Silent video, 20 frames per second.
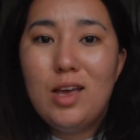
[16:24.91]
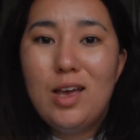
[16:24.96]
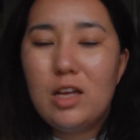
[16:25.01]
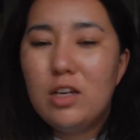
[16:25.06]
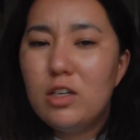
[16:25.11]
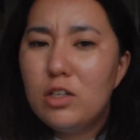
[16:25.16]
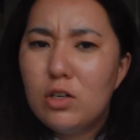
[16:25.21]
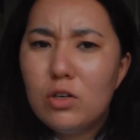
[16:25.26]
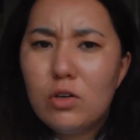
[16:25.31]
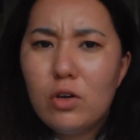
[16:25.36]
I
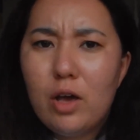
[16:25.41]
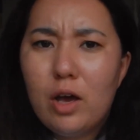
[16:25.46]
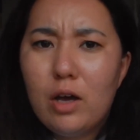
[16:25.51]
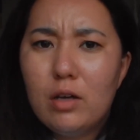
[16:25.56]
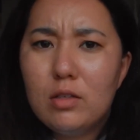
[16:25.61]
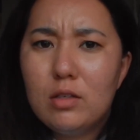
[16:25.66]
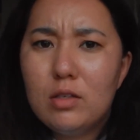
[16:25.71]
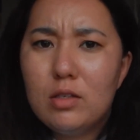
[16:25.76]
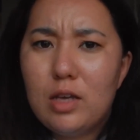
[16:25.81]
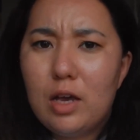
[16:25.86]
didn't know how
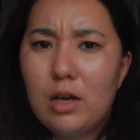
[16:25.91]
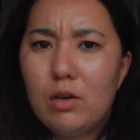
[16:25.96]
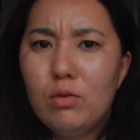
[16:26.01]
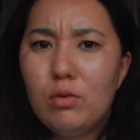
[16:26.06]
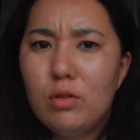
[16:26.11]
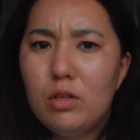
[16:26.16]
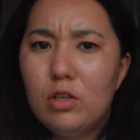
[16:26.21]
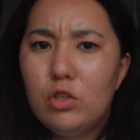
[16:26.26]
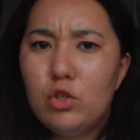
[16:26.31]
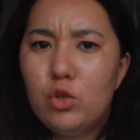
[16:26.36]
to
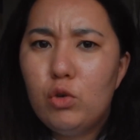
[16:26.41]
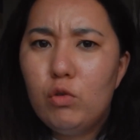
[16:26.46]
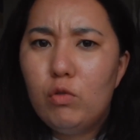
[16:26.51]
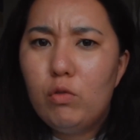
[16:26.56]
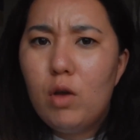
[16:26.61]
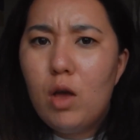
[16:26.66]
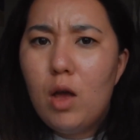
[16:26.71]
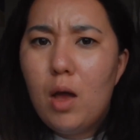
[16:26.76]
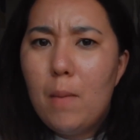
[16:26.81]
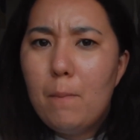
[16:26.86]
tackle the issue of
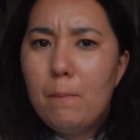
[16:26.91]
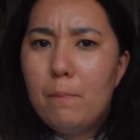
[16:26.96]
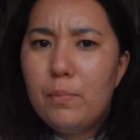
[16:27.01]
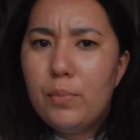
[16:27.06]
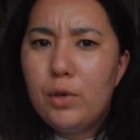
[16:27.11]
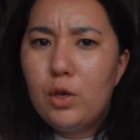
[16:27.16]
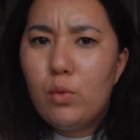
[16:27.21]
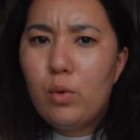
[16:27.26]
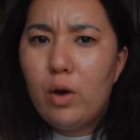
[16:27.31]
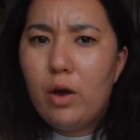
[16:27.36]

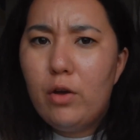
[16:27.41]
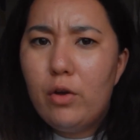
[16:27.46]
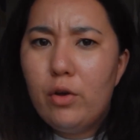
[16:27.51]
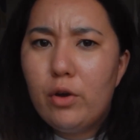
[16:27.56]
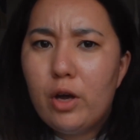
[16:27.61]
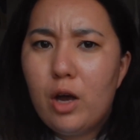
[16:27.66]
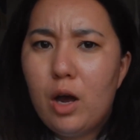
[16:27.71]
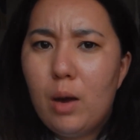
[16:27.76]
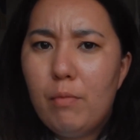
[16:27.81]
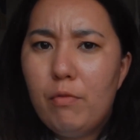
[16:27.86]
BYO
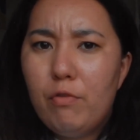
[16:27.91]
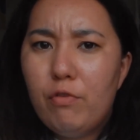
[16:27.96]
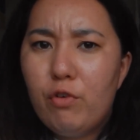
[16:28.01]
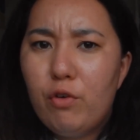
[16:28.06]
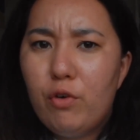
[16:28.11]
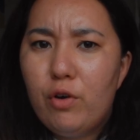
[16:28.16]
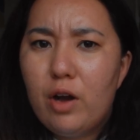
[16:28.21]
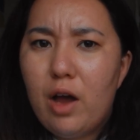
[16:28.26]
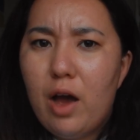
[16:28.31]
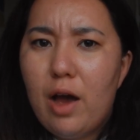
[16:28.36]
cup
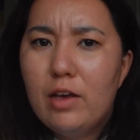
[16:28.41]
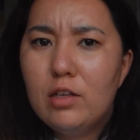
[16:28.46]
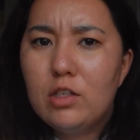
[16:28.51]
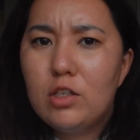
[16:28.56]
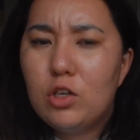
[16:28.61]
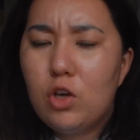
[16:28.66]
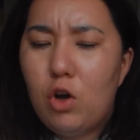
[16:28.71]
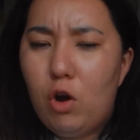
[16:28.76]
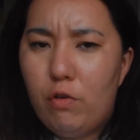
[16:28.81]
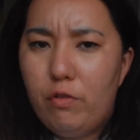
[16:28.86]
for an
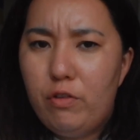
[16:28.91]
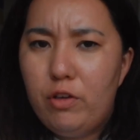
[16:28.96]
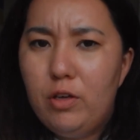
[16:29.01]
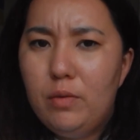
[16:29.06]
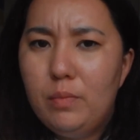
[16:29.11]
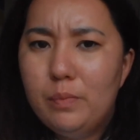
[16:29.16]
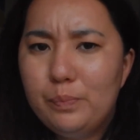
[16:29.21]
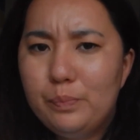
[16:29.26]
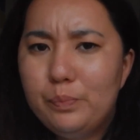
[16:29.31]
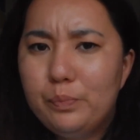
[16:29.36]
iced coffee.